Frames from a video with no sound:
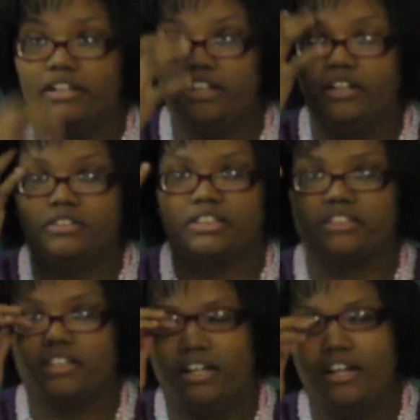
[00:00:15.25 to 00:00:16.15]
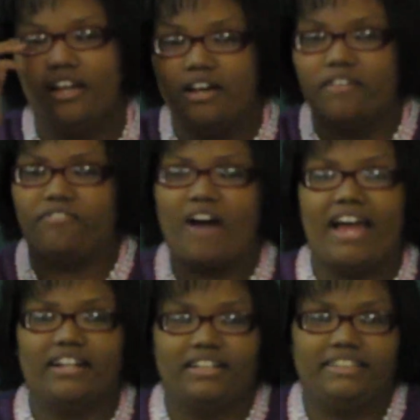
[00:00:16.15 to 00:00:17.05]
You know, just to
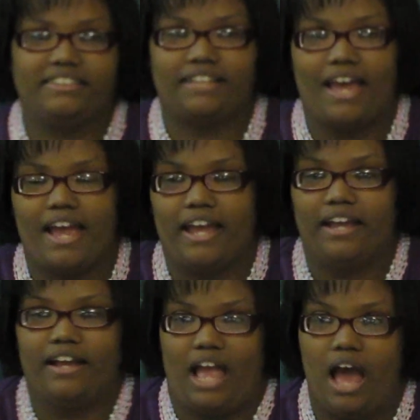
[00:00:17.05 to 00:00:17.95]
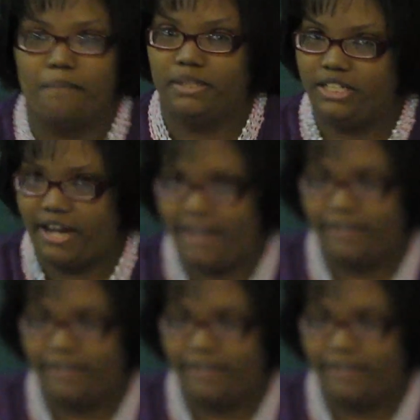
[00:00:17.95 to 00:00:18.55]
finally say I'm a J.